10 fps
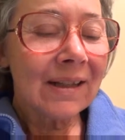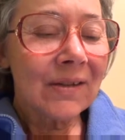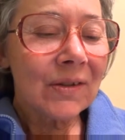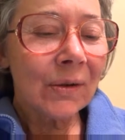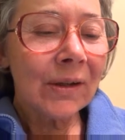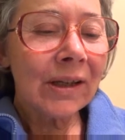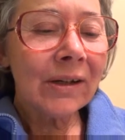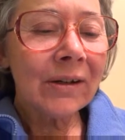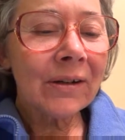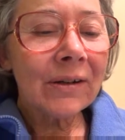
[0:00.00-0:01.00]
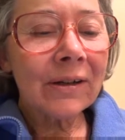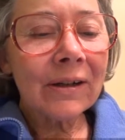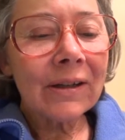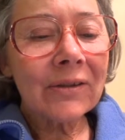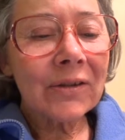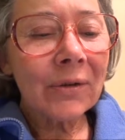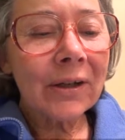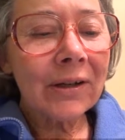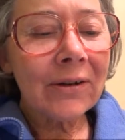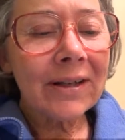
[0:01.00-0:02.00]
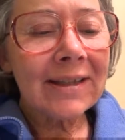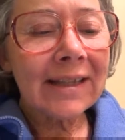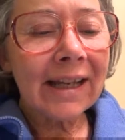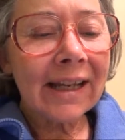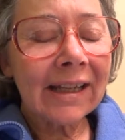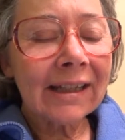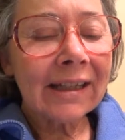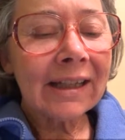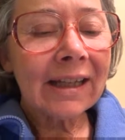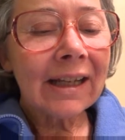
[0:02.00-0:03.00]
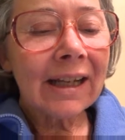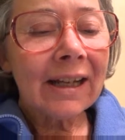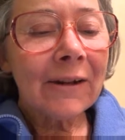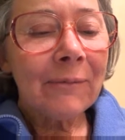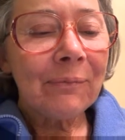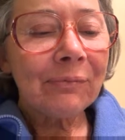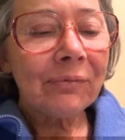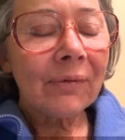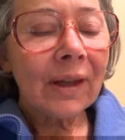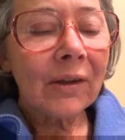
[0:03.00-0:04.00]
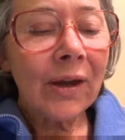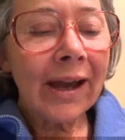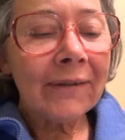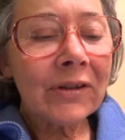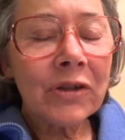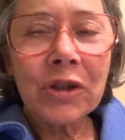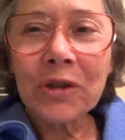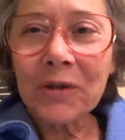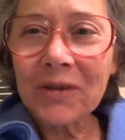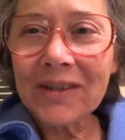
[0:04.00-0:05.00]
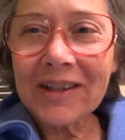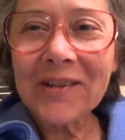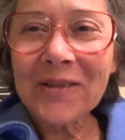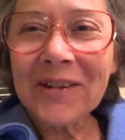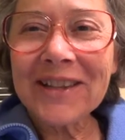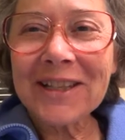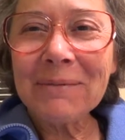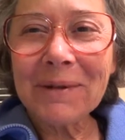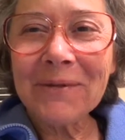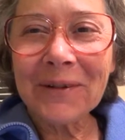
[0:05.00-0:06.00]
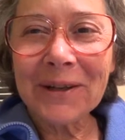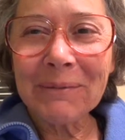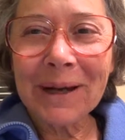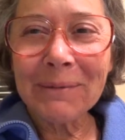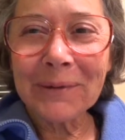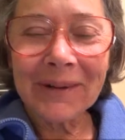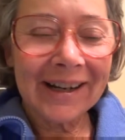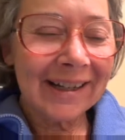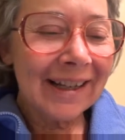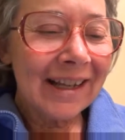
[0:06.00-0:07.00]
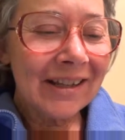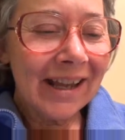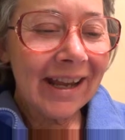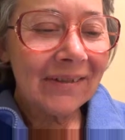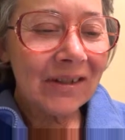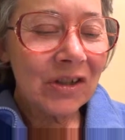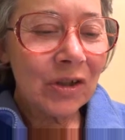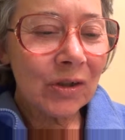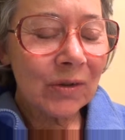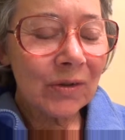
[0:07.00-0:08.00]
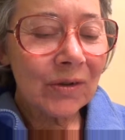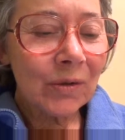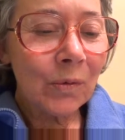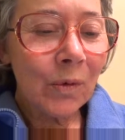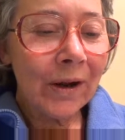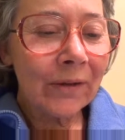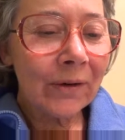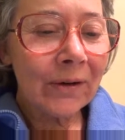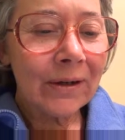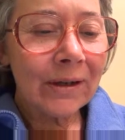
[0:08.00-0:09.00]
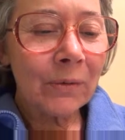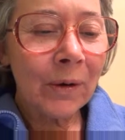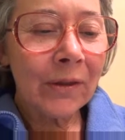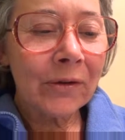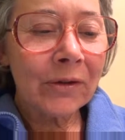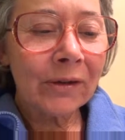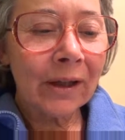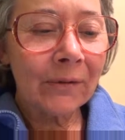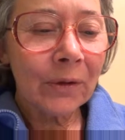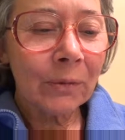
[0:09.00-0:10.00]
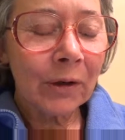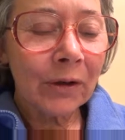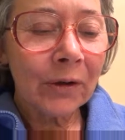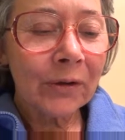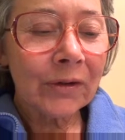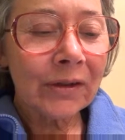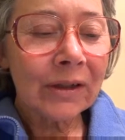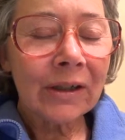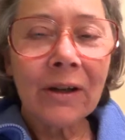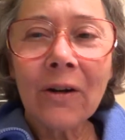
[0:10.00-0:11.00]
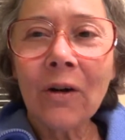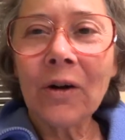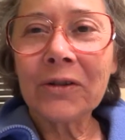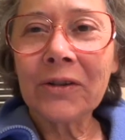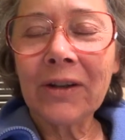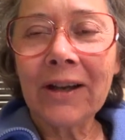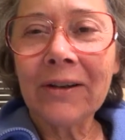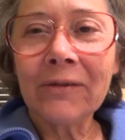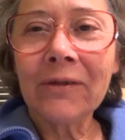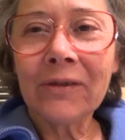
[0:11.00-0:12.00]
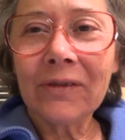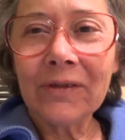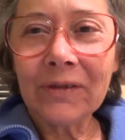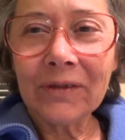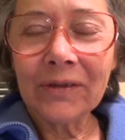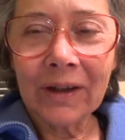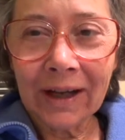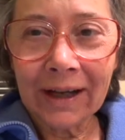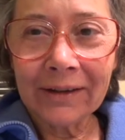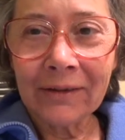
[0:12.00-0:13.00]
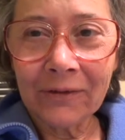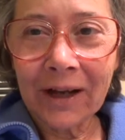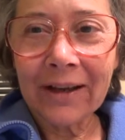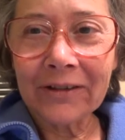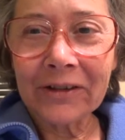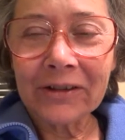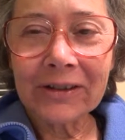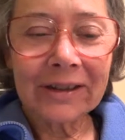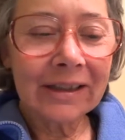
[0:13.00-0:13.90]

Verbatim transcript: So here, so here it's saying, you have to choose. You've heard this before in the Bible, right? You have to choose whether whether to love the world or to love God the Father.